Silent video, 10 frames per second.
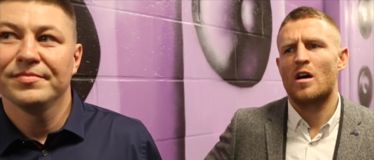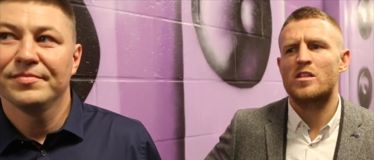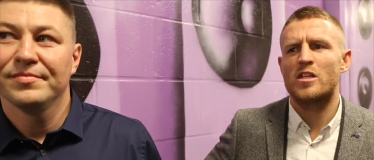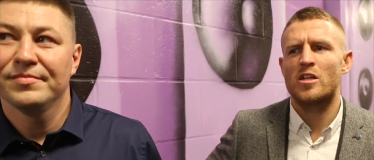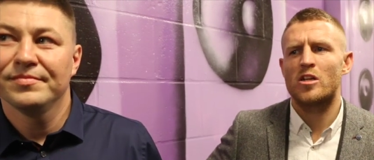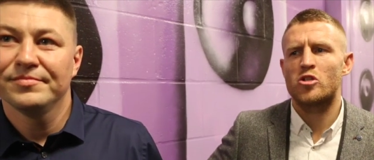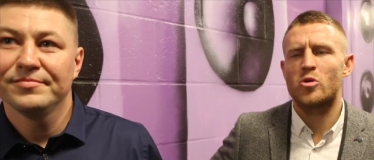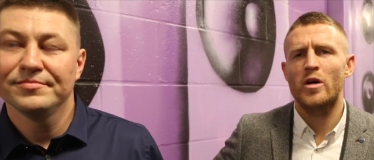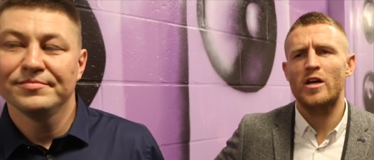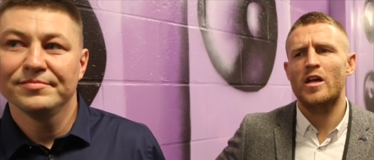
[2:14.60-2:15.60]
Speaker 1: seeing on
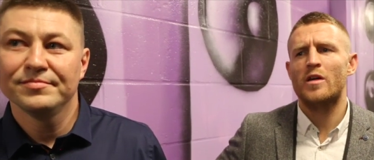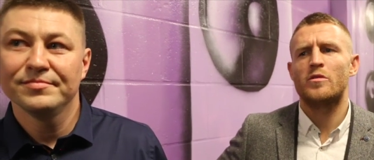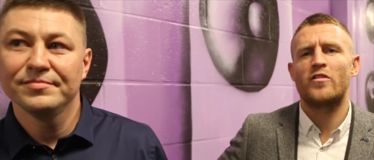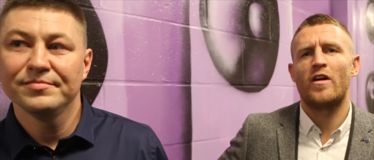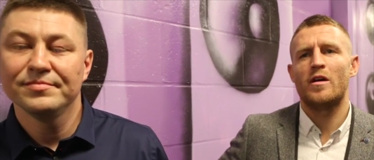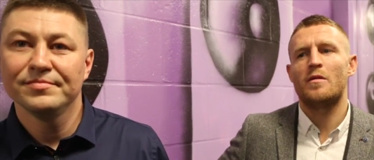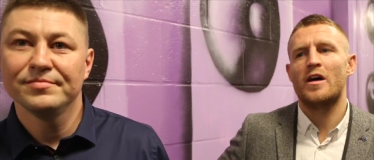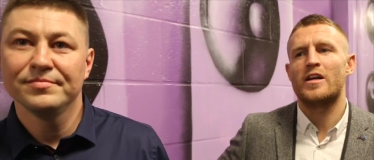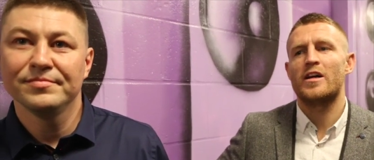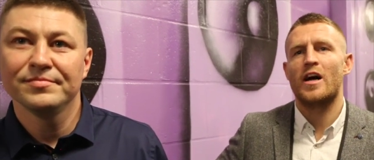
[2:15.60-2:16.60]
Twitter that he was fighting
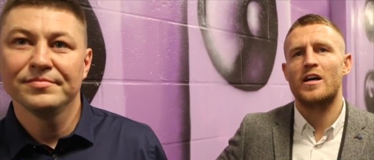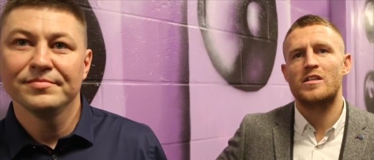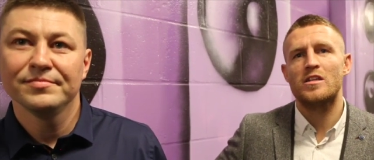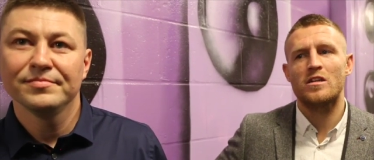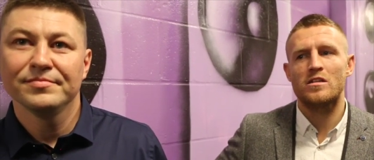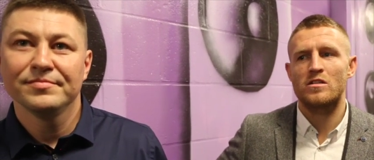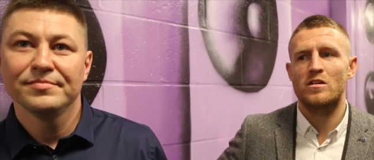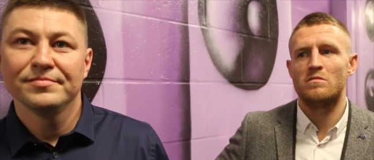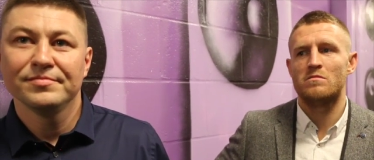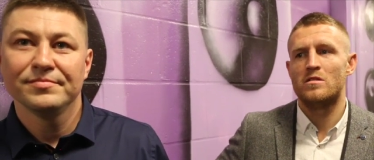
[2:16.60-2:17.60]
Mikey Garcia,
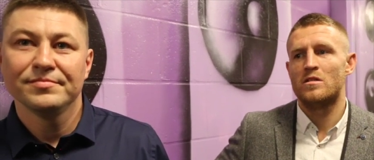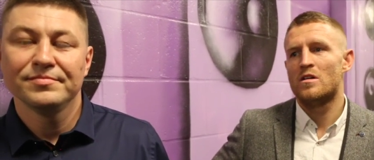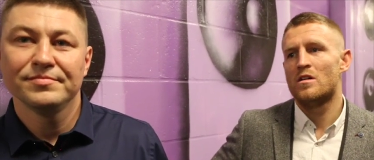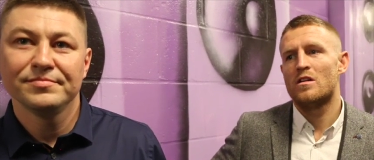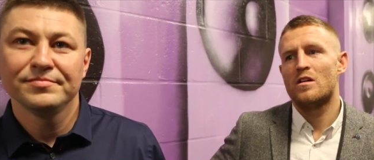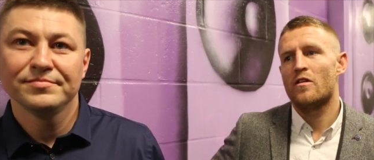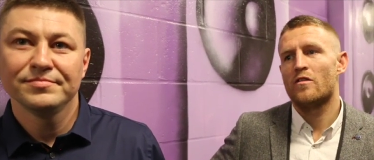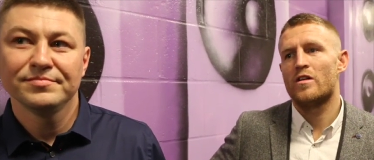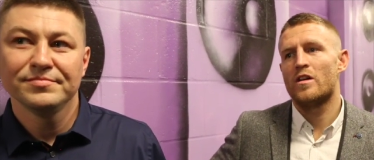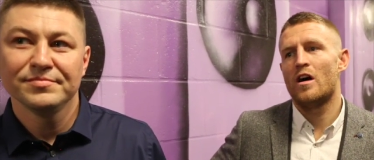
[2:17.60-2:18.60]
so I
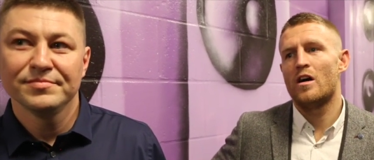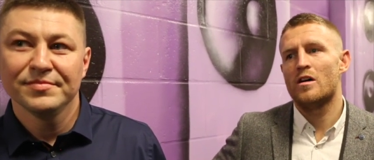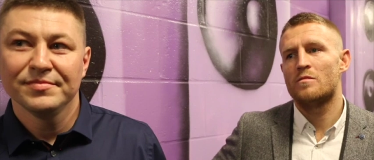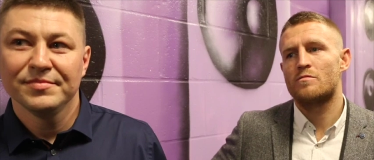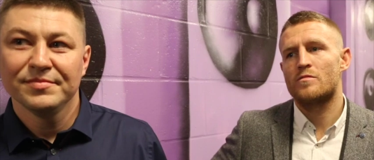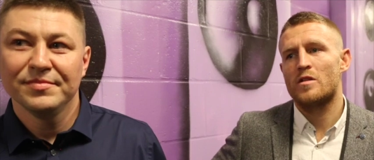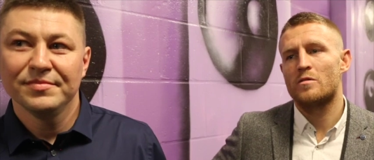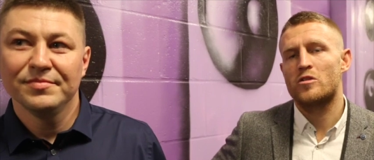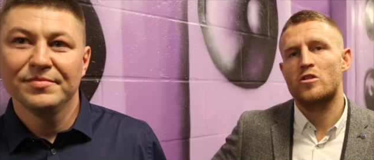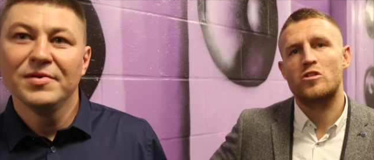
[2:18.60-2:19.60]
think uh, they
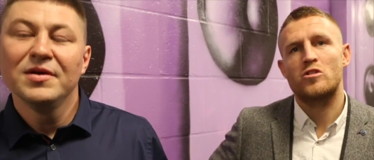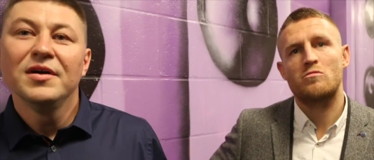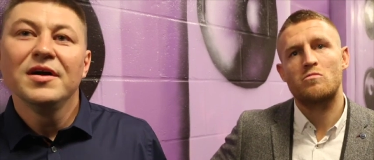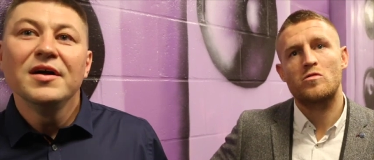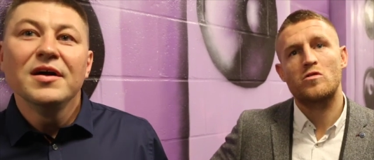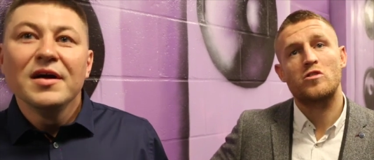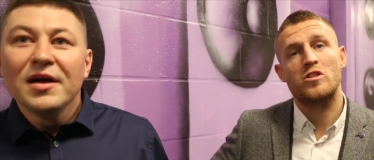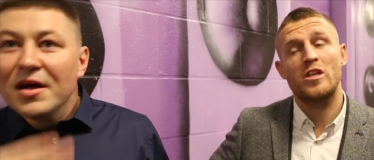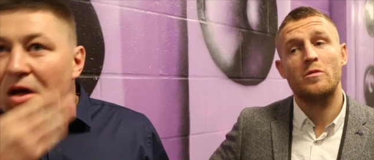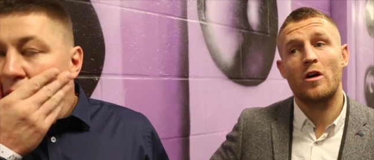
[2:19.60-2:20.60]
were just
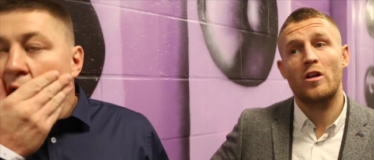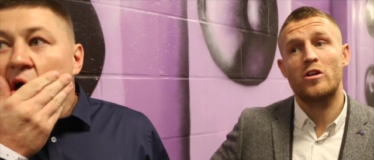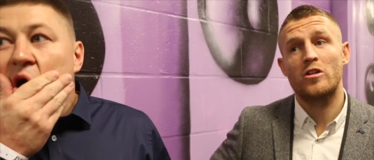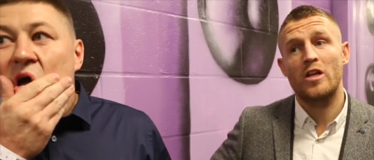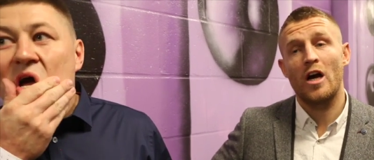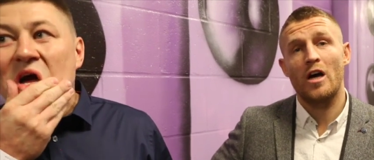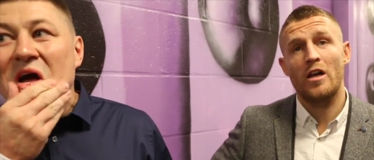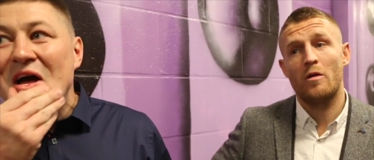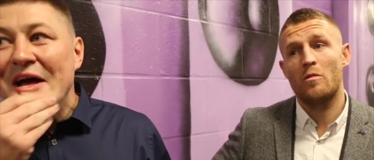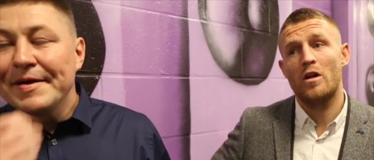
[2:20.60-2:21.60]
see what they could get, and
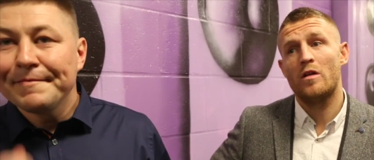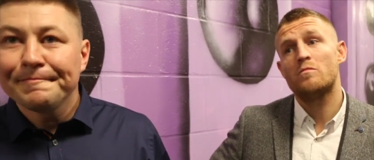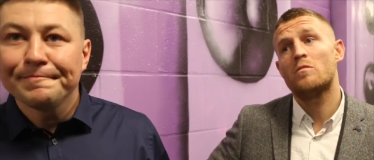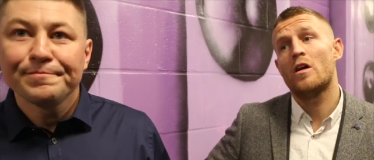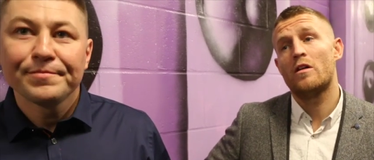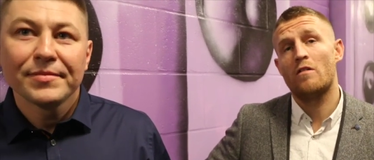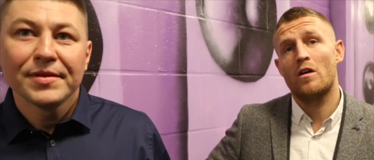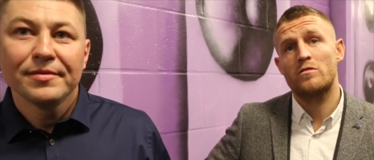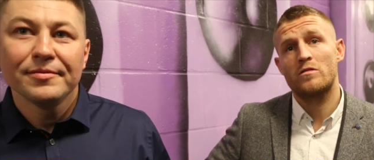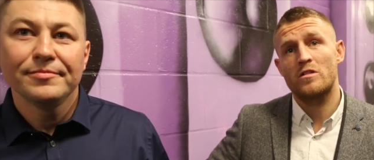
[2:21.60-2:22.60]
then when they went
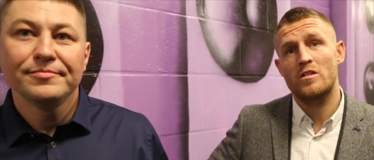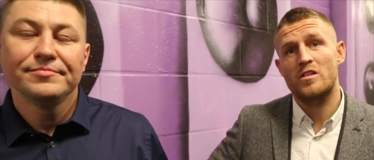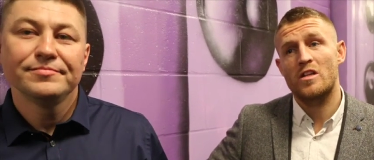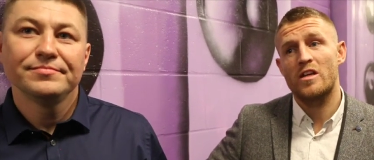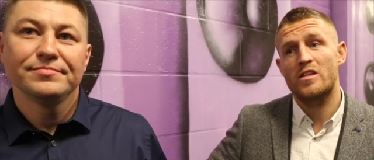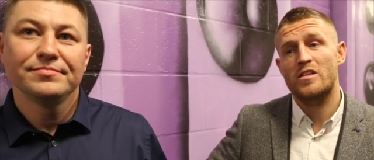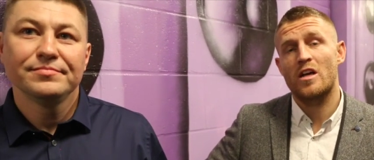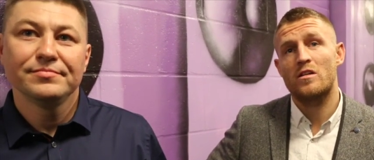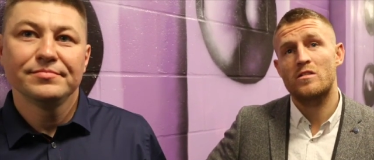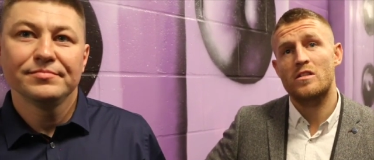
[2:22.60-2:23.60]
around the States
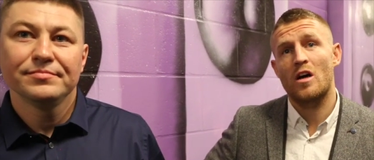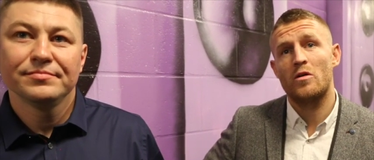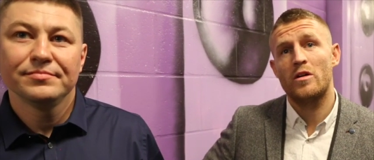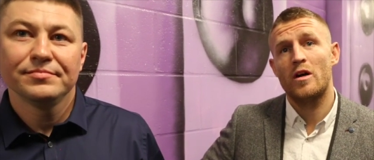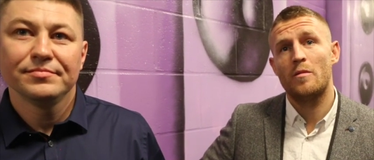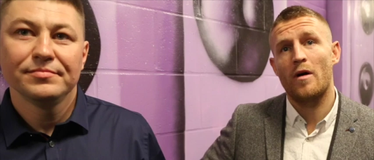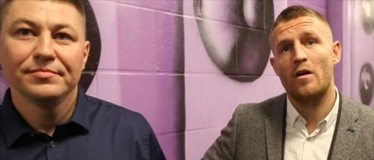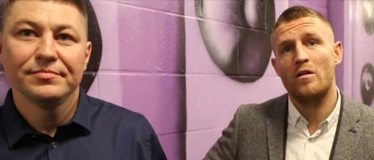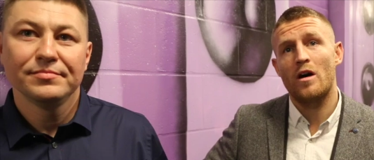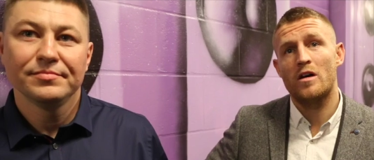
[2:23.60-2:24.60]
touting it
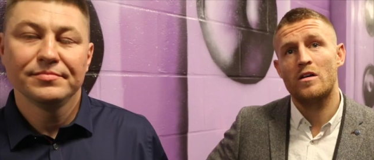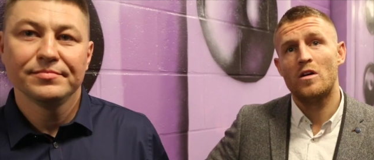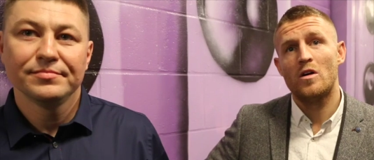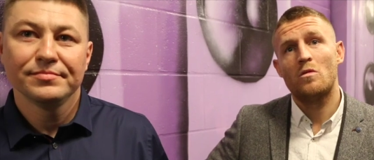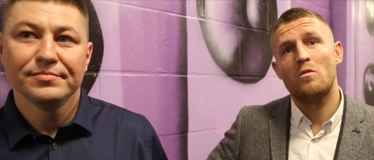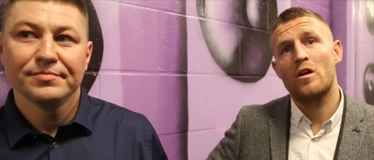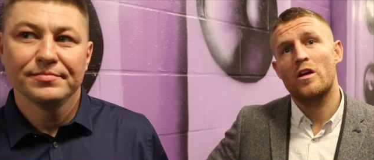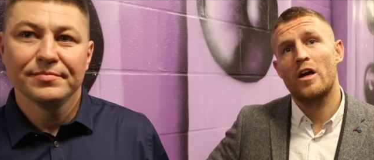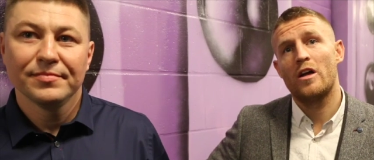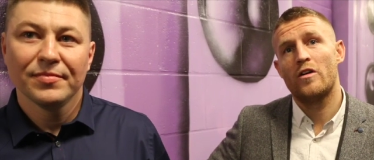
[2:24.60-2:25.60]
about like what they're
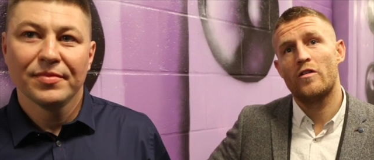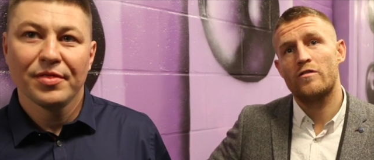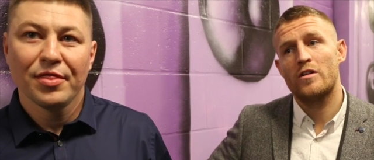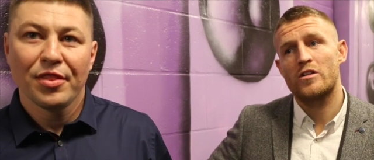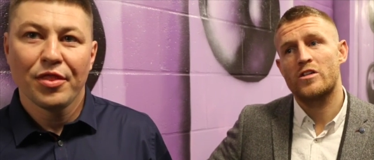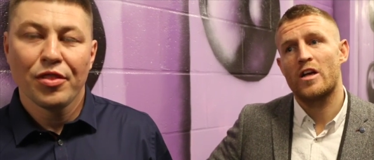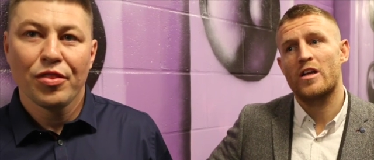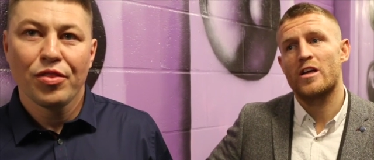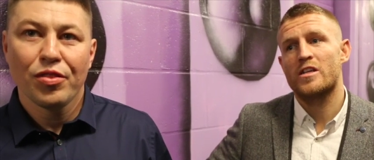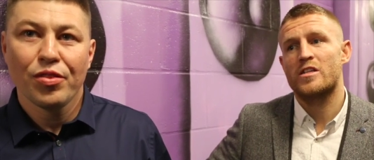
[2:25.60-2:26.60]
getting over here, trying to
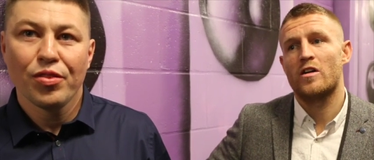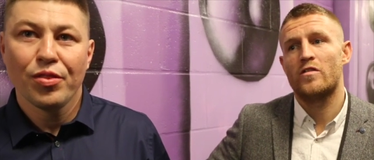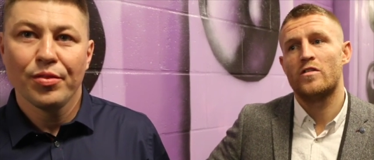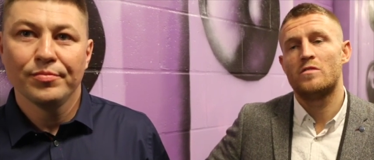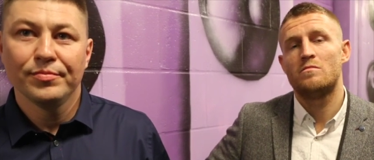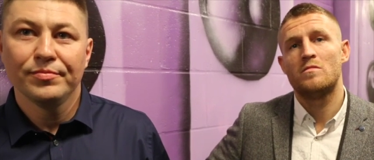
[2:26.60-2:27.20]
get yourself a